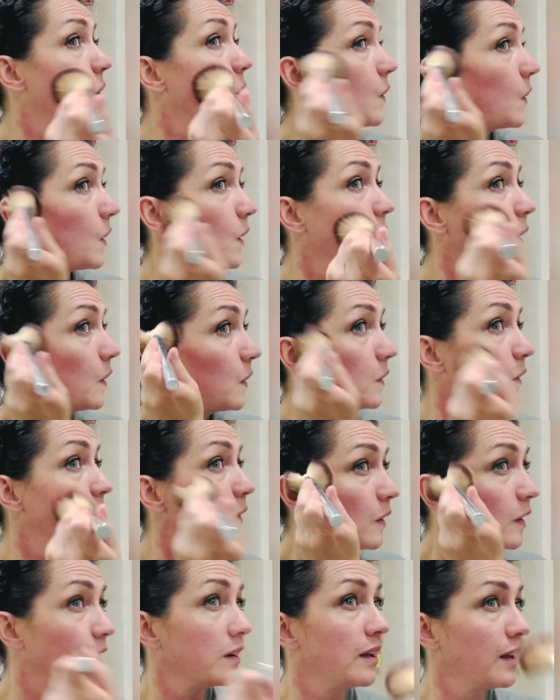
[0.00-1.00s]
And
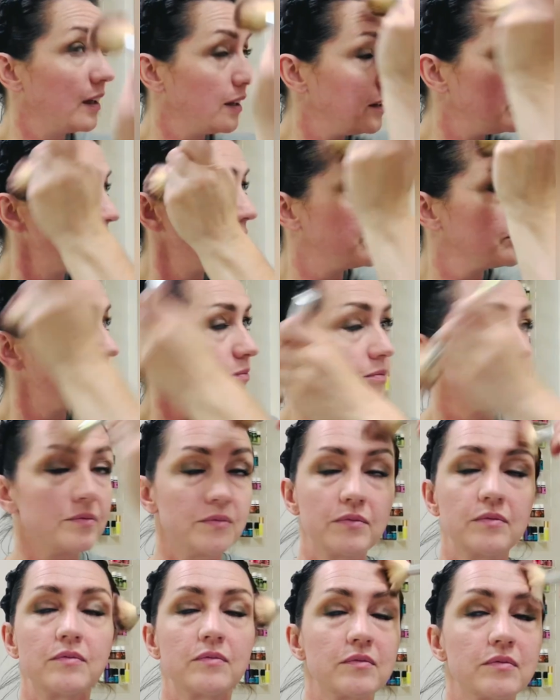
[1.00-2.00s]
again,
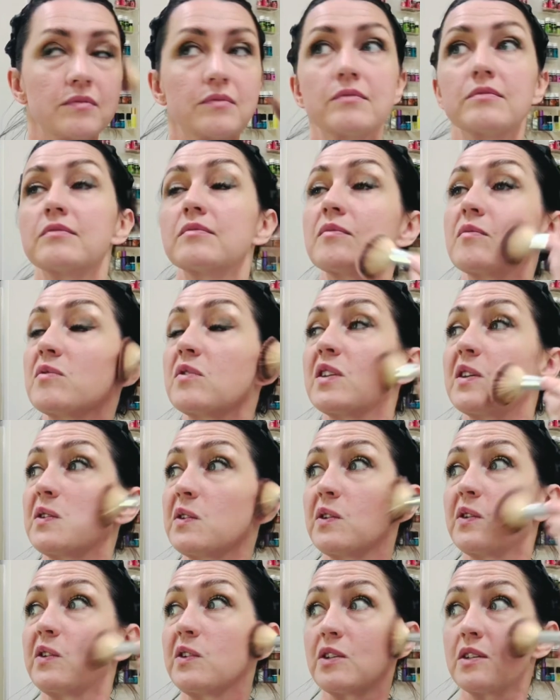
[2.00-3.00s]
this
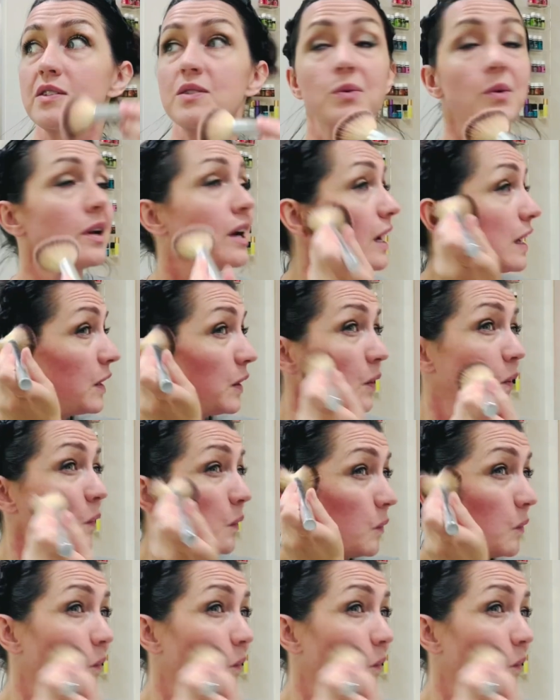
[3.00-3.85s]
is just what I do.